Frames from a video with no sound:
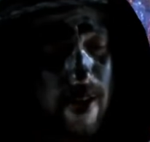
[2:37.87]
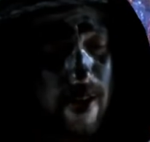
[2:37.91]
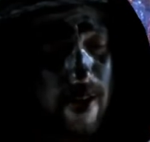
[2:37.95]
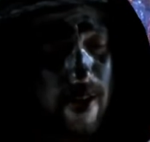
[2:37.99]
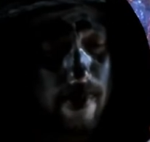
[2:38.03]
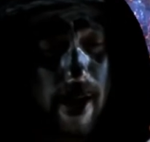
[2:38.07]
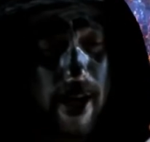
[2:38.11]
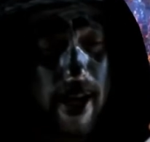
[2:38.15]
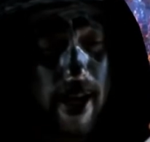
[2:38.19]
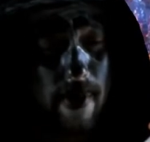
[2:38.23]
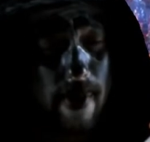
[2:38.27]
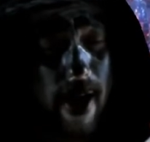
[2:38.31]

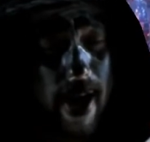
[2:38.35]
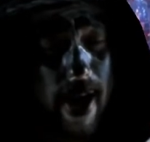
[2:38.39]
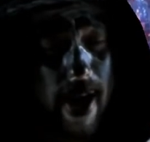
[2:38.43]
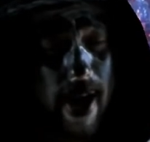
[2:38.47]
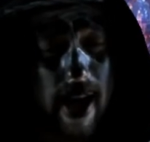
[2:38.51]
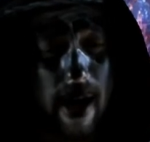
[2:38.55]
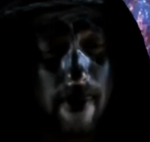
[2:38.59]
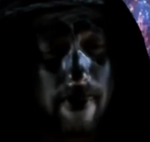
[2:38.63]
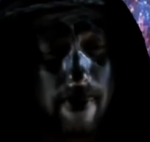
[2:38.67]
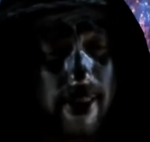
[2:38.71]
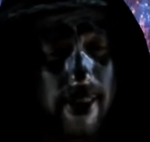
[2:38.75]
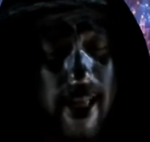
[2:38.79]
But anyway,
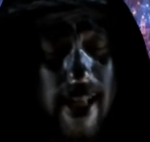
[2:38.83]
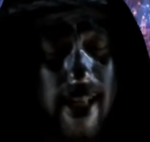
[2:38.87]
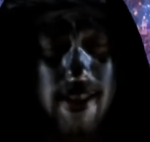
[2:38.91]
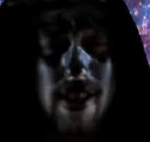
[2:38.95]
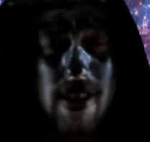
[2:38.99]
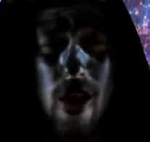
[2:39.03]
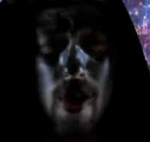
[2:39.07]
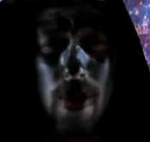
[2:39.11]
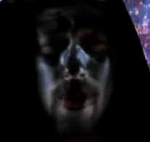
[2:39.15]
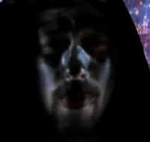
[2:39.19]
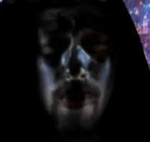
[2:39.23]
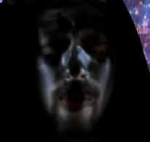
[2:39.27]
I mean, that's
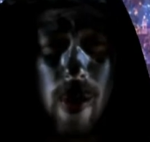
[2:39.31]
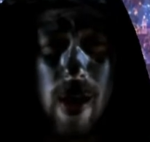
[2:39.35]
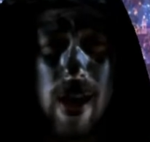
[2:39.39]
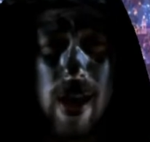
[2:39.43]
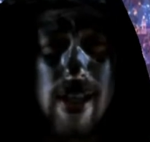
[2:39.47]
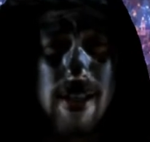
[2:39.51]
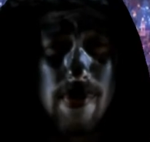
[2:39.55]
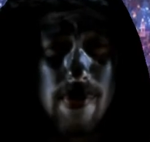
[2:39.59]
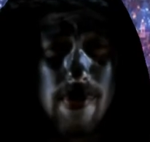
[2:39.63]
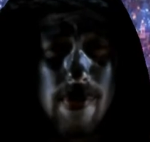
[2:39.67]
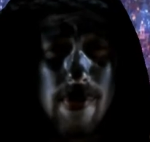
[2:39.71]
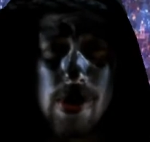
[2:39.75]
all there
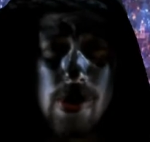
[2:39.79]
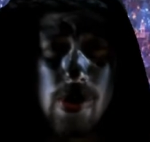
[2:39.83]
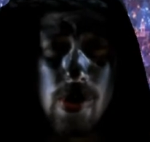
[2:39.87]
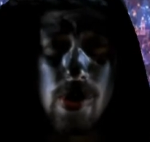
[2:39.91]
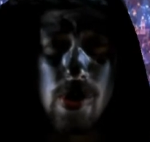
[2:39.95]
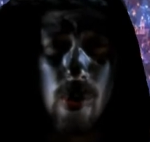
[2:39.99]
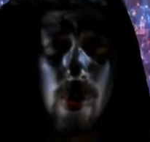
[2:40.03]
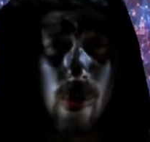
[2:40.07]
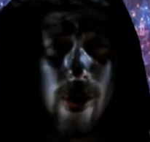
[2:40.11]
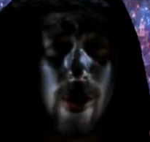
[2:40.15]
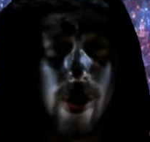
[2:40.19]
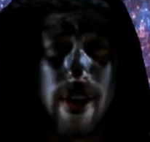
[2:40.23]
was. It was a
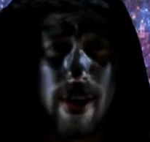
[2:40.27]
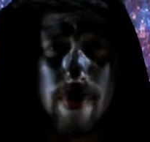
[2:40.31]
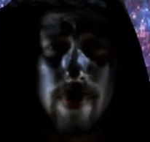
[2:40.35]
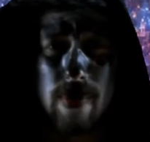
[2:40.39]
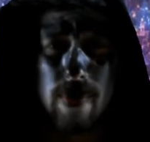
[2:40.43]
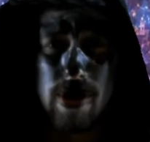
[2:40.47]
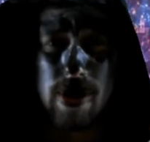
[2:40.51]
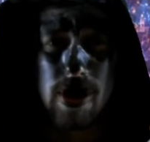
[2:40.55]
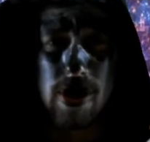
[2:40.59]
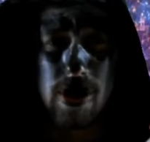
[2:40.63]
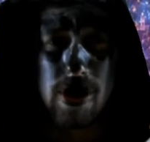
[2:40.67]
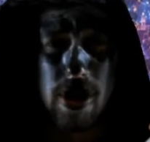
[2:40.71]
short. It
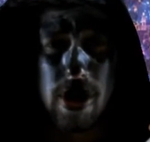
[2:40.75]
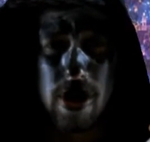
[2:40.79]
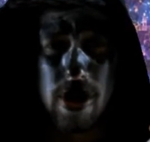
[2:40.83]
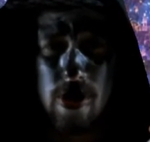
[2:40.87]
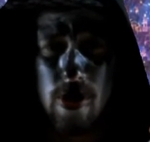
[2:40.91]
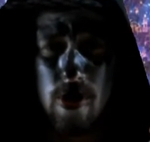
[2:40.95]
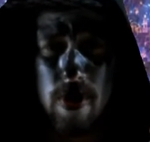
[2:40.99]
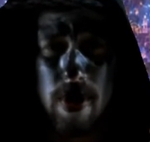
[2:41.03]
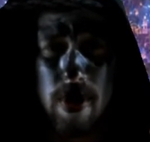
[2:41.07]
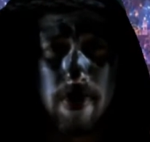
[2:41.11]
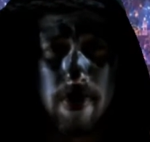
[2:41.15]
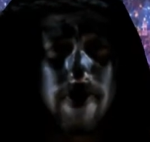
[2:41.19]
was just
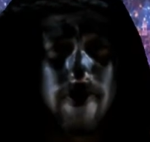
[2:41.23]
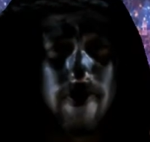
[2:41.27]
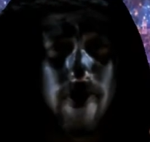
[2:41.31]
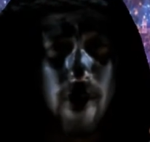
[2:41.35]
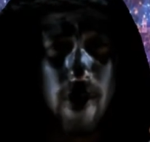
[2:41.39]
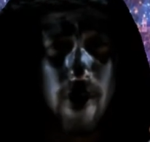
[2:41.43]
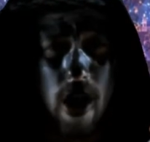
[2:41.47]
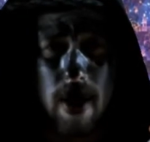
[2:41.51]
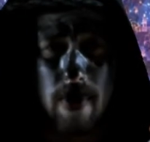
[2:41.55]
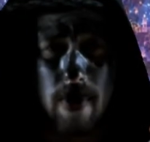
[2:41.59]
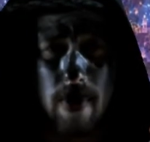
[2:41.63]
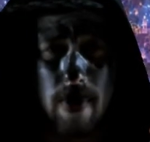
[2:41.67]
cute. It was
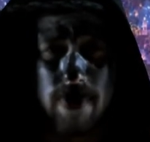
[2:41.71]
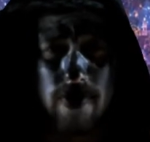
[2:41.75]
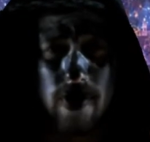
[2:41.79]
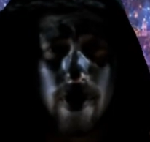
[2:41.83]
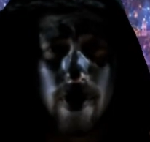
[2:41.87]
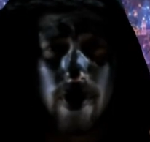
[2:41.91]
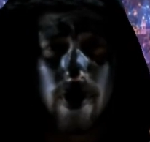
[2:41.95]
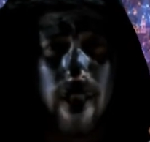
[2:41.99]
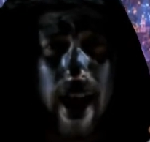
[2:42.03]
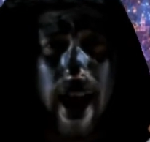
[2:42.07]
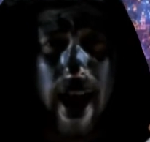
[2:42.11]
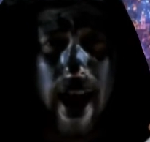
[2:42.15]
fun. It was for
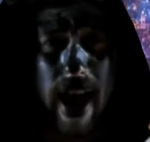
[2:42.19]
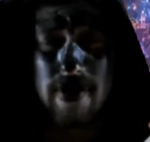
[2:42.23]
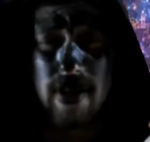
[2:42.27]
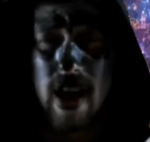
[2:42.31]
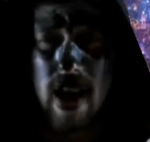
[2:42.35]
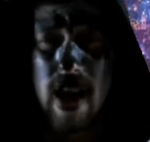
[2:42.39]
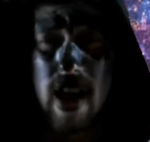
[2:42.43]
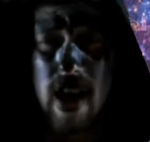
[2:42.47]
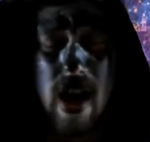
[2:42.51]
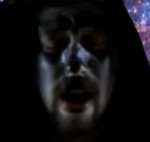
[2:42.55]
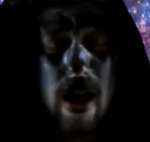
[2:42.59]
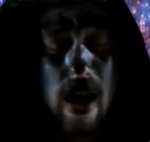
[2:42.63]
laughs.
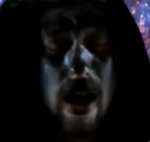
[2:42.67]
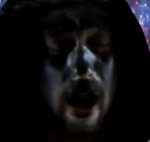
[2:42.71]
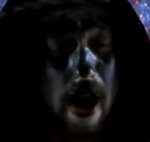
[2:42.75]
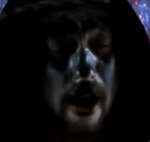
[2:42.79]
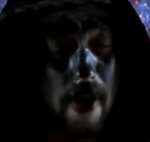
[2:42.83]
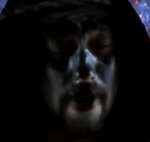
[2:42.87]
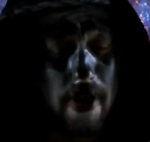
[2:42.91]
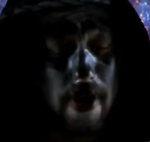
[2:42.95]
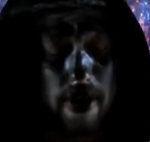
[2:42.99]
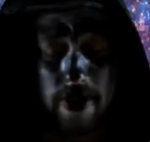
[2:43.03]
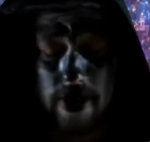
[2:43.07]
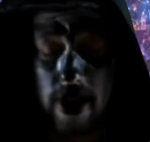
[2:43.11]

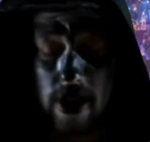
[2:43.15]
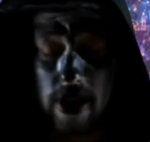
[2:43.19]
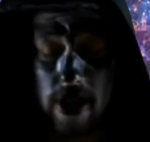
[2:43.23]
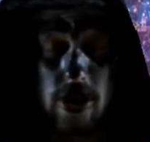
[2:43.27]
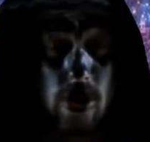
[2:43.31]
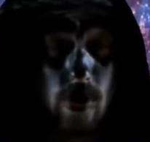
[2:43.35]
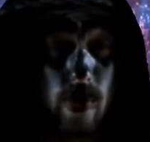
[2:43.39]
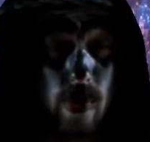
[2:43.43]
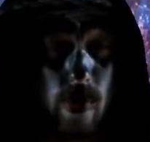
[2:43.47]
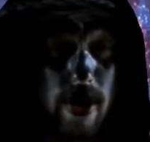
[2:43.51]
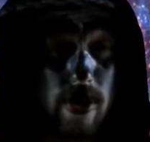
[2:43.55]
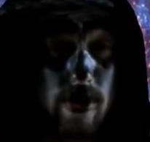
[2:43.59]
There's
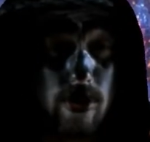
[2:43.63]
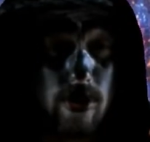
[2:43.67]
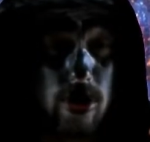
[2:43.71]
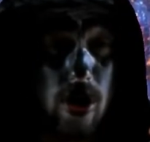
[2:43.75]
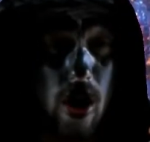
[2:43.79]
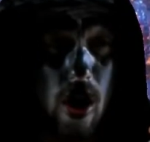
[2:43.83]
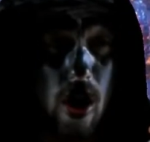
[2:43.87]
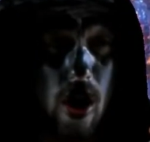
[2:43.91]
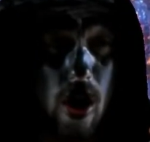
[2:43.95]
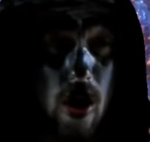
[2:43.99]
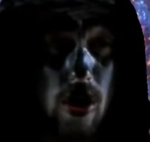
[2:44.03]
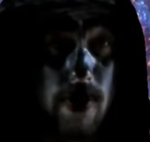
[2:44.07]
3 new
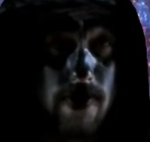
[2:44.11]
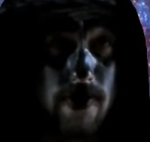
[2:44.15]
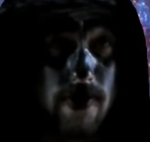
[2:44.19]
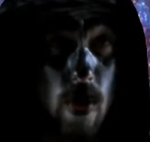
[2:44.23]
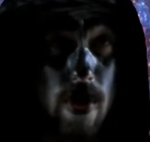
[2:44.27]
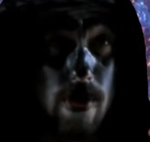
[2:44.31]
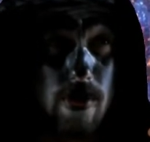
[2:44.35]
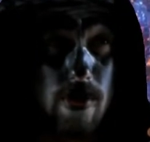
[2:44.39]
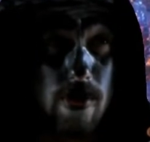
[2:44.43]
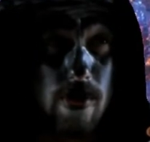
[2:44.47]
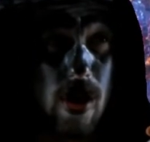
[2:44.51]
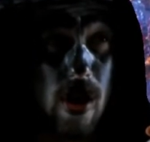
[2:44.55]
songs, 4
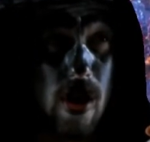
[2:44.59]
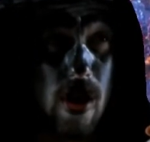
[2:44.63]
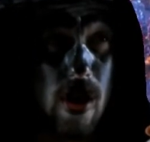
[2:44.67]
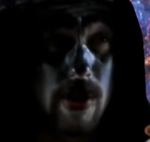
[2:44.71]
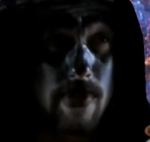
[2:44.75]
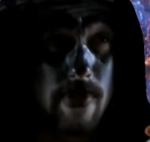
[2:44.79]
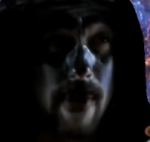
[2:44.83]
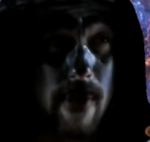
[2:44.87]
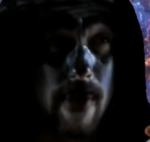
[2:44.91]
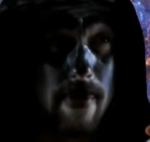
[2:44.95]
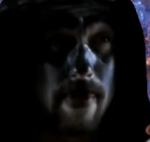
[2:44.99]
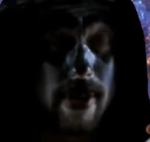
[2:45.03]
new
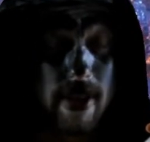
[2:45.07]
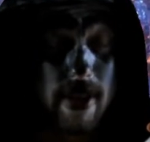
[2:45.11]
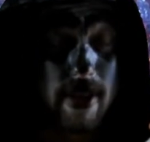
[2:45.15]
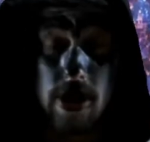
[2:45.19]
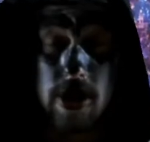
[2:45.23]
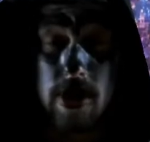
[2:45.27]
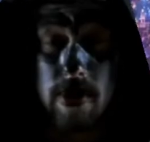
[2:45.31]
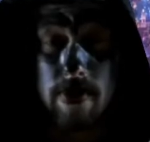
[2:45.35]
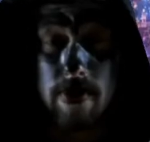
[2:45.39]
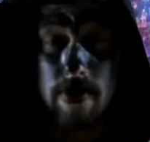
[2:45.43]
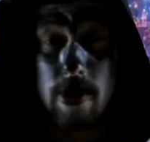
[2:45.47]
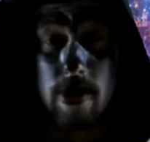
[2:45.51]
songs maybe.
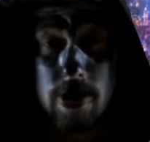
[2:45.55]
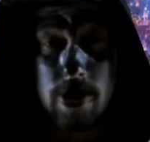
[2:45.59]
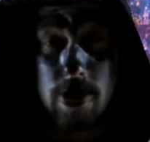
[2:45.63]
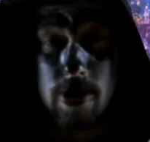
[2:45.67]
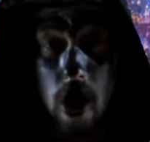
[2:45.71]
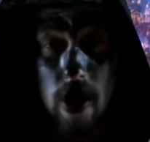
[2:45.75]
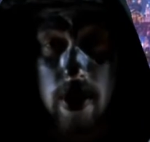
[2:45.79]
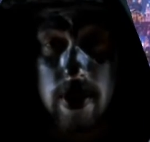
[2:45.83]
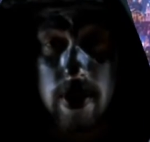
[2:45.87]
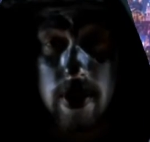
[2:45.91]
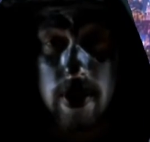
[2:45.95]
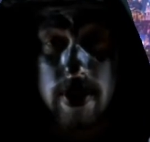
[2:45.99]
There's some new
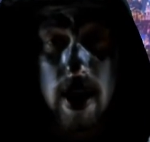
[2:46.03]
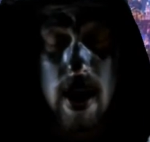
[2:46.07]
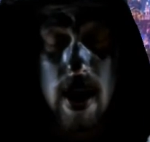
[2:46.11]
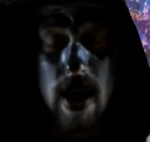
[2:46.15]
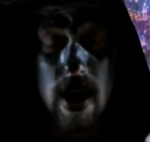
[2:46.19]
songs.